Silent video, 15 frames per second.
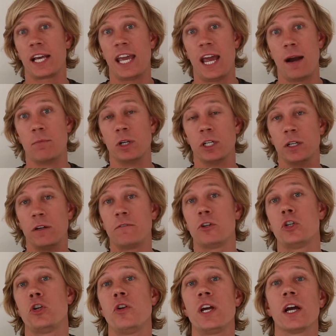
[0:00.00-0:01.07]
camera. If you're
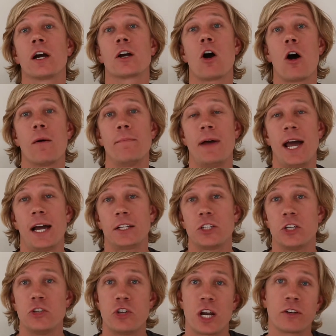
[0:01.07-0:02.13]
shooting a
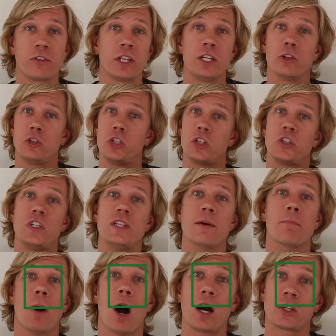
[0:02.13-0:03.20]
compact, generally you'll just see the
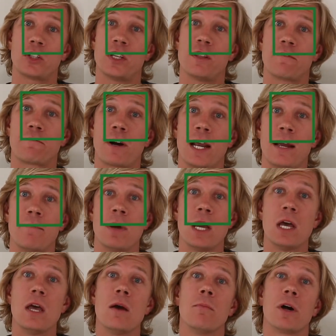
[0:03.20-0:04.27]
box in the frame,
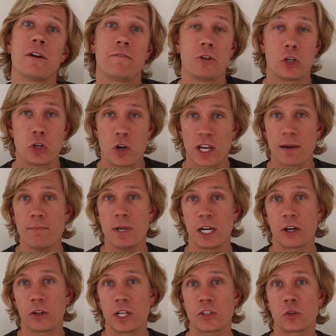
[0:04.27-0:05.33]
but if you're shooting a
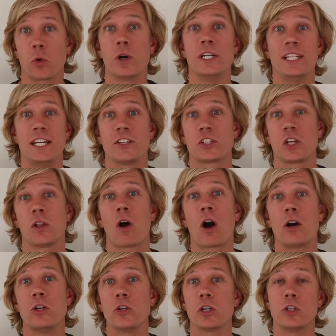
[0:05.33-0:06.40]
mirrorless or
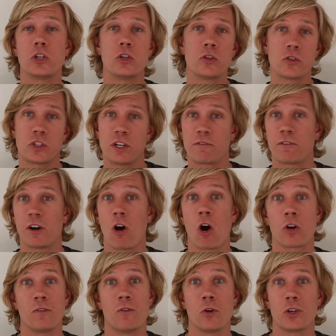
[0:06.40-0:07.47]
DSLR, you can choose different
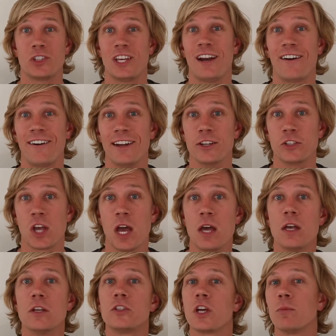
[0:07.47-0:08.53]
autofocus areas.
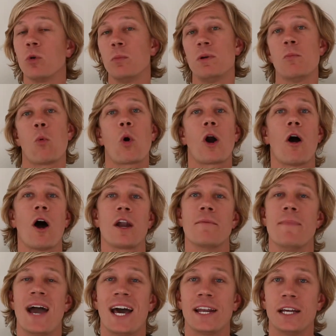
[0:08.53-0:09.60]
Some will be more
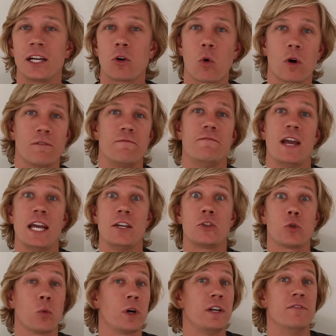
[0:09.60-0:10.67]
automatic or
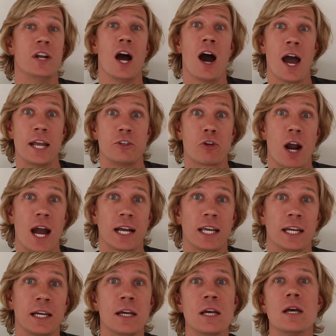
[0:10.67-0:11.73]
face or even eye
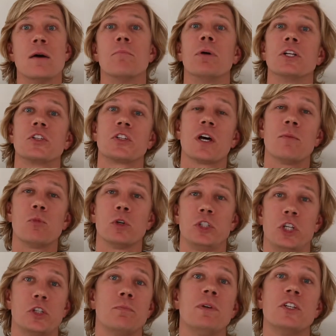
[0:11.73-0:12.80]
tracking, but some will
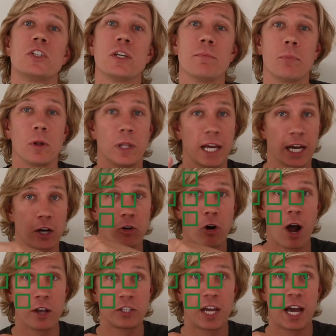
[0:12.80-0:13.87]
just be simple, like a
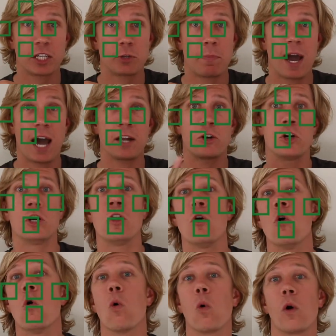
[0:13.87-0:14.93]
crosshatch pattern
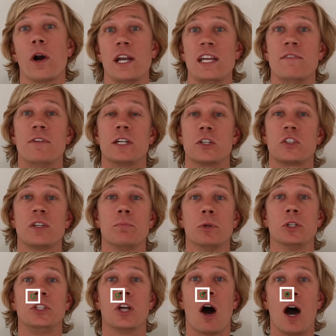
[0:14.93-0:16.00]
or even a
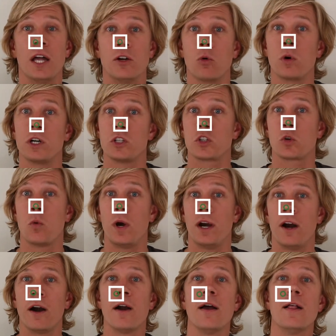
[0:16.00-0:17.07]
simple dot or a
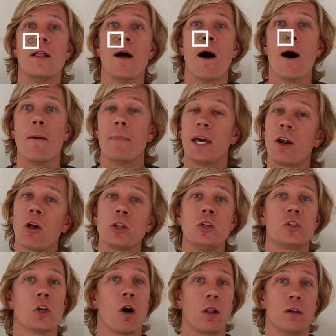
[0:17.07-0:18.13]
square. And I'll
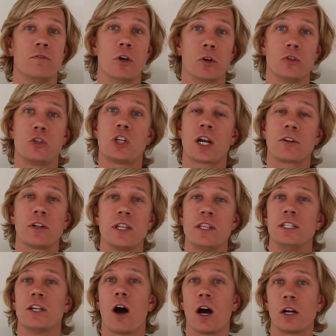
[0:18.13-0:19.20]
use all of those. Generally
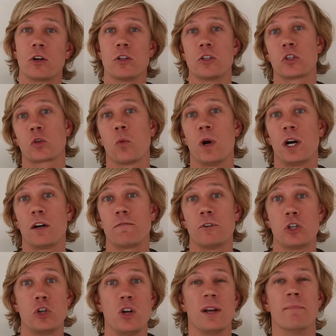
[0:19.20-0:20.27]
the dot or the square
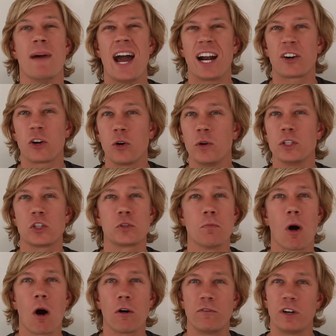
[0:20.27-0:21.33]
for shooting macro and
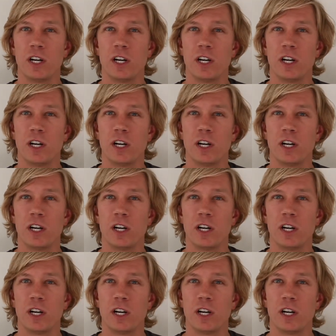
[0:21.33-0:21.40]
small,